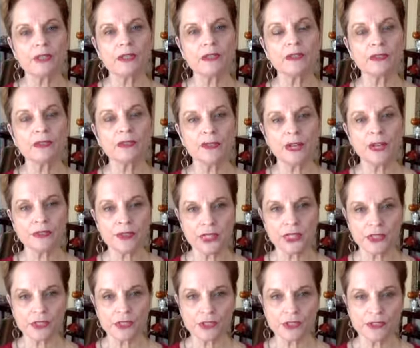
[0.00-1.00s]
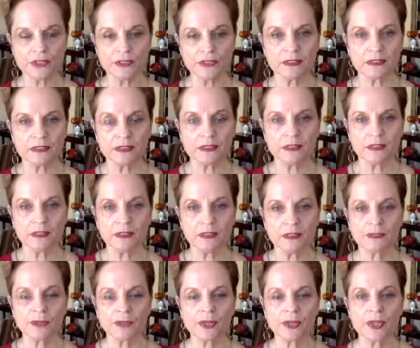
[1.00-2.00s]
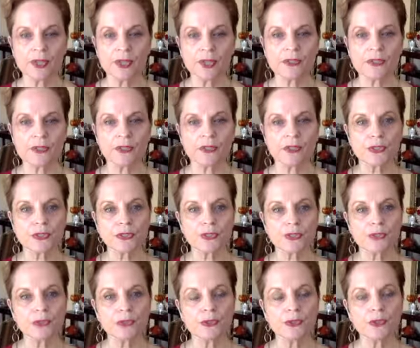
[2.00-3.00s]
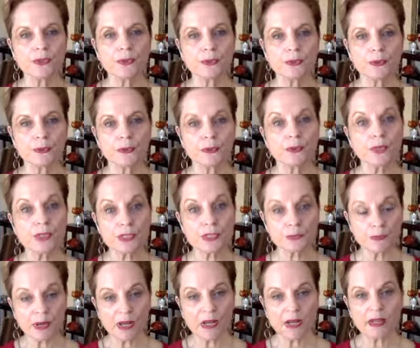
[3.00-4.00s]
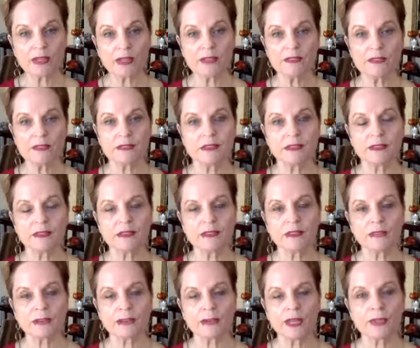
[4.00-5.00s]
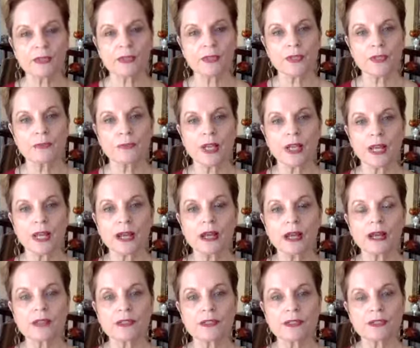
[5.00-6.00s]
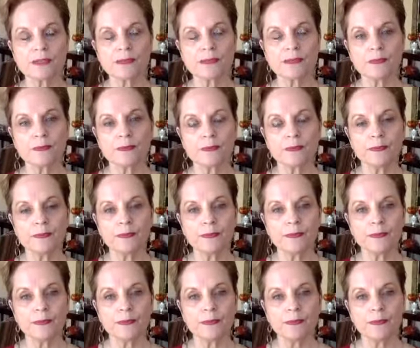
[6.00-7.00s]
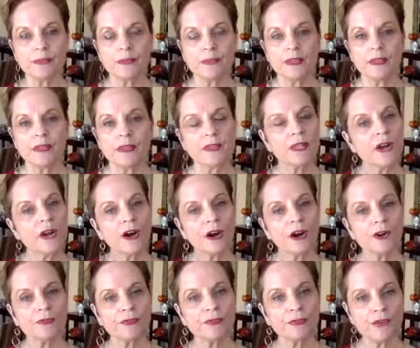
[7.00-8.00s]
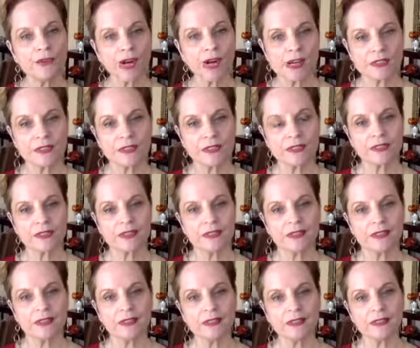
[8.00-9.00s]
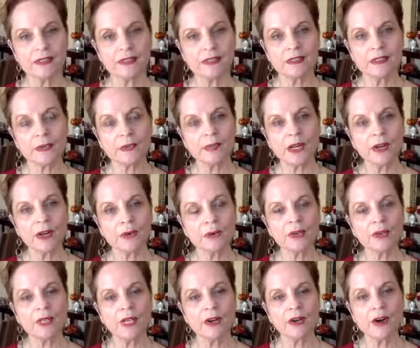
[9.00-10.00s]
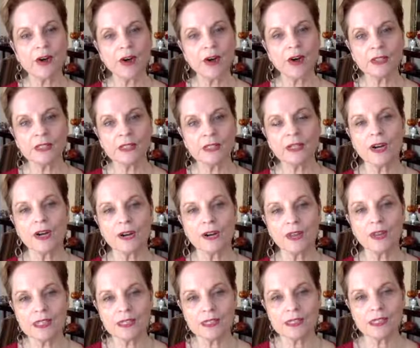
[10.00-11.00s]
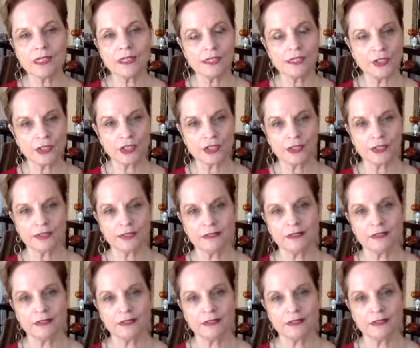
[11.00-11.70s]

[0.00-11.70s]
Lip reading: the foundation for us to respond rather than react. The R of GRACE is about recalling our intention.